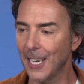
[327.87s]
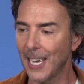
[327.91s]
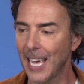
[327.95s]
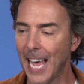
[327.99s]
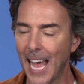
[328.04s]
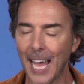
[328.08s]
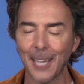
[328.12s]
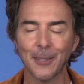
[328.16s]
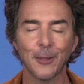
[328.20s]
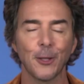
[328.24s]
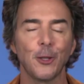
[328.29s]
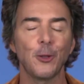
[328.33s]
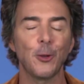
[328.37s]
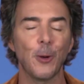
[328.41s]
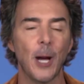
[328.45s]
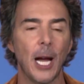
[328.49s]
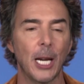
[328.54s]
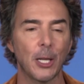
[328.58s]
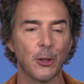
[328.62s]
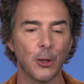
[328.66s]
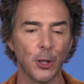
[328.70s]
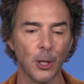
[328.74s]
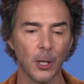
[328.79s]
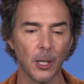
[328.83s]
as a
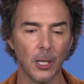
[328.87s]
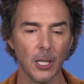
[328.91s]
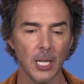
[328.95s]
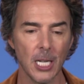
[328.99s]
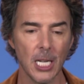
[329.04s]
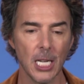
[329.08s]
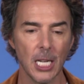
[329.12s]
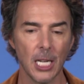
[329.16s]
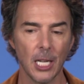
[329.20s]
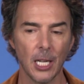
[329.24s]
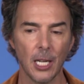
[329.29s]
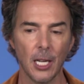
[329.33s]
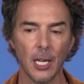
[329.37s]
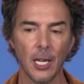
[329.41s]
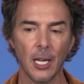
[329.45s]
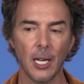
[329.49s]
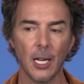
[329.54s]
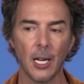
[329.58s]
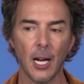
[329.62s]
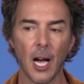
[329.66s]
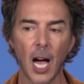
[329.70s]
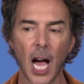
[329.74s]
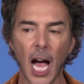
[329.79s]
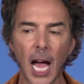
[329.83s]
director,
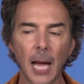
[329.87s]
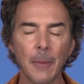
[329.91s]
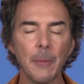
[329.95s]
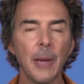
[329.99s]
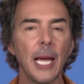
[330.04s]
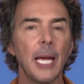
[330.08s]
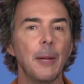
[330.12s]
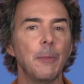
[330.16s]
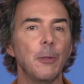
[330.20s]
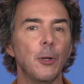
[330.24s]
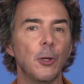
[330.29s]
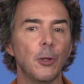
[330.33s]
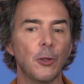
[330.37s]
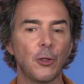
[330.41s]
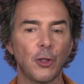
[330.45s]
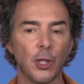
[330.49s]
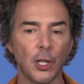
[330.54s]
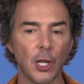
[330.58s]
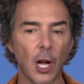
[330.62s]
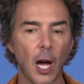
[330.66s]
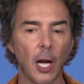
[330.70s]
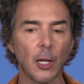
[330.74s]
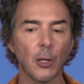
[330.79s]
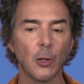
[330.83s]
I'm able to
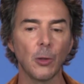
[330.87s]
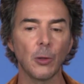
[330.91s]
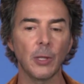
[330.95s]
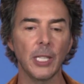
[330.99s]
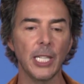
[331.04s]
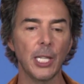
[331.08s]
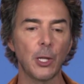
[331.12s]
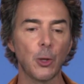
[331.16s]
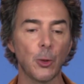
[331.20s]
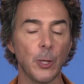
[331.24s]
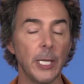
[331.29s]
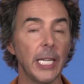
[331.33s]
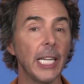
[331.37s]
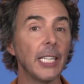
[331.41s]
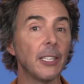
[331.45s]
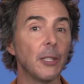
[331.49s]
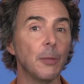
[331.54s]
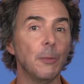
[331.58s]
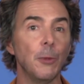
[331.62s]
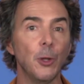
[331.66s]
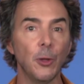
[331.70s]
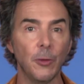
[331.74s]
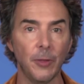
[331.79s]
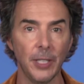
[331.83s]
not only create the
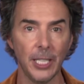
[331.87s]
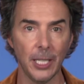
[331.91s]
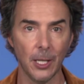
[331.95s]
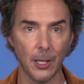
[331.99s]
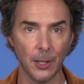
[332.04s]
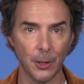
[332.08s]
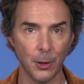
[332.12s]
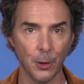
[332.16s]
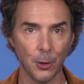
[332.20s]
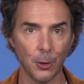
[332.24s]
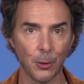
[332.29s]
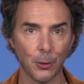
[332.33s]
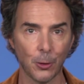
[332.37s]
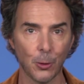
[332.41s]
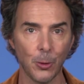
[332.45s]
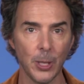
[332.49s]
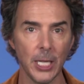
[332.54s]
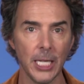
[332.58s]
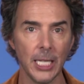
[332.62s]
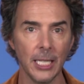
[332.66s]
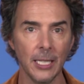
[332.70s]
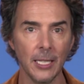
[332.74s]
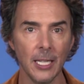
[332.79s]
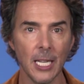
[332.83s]
movie on your
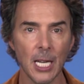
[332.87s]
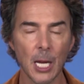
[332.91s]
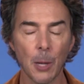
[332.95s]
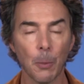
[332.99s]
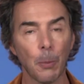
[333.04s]
screen,